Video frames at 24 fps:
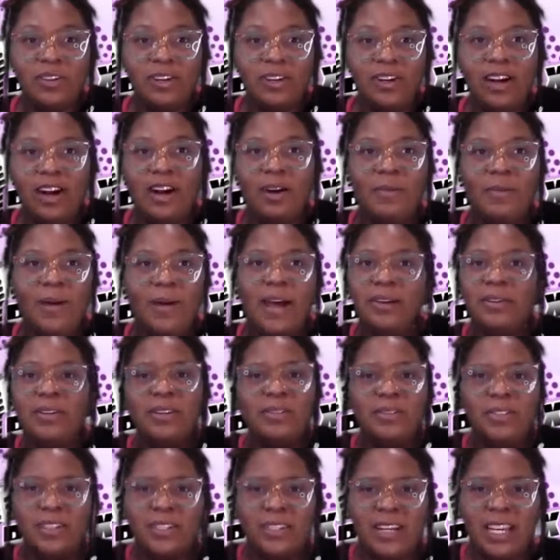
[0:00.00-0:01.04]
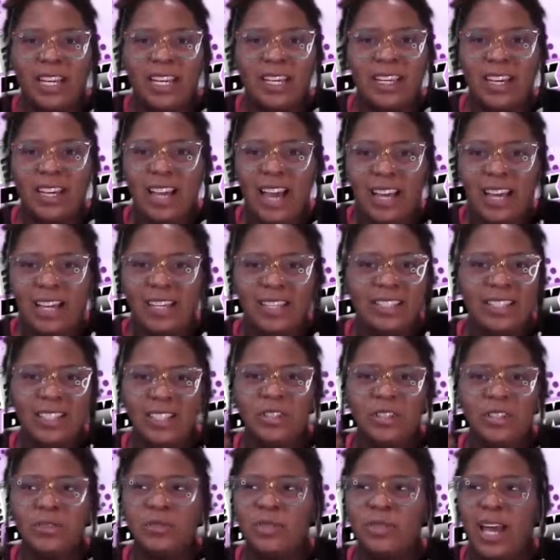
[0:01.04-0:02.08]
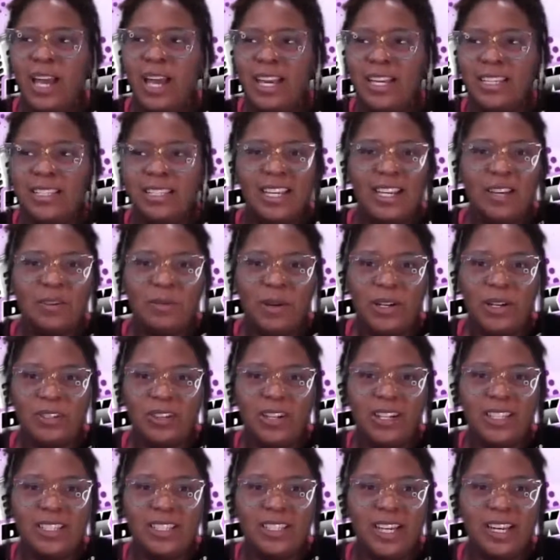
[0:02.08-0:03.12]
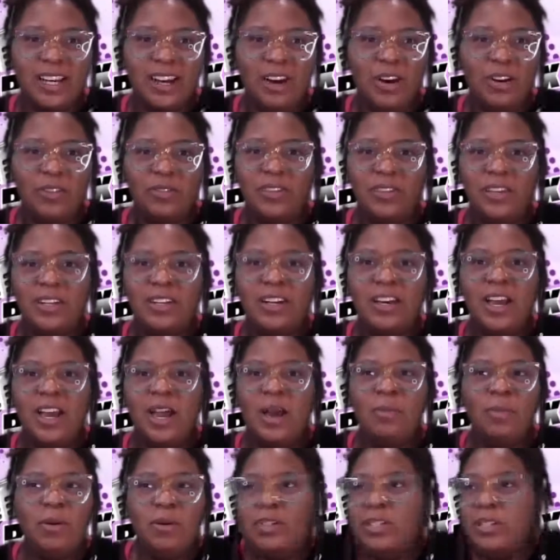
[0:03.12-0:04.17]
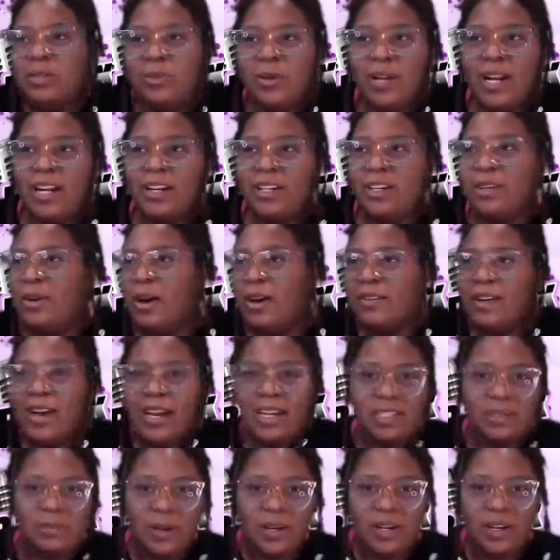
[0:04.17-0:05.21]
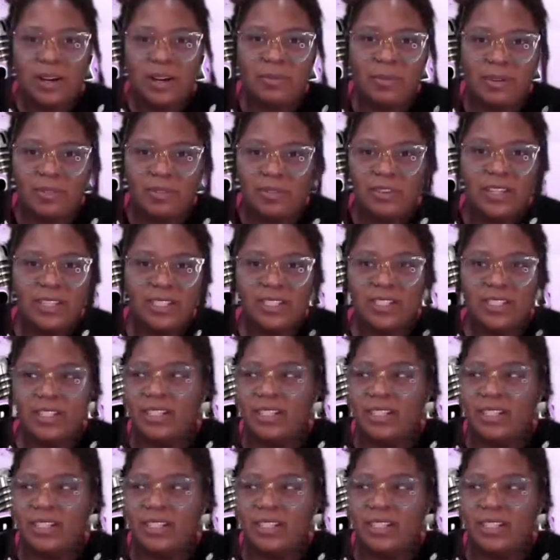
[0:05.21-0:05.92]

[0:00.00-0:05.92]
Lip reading: I don't even eat. I use ice like in my drinks like often, but just when I do, I have an ice maker in my freezer.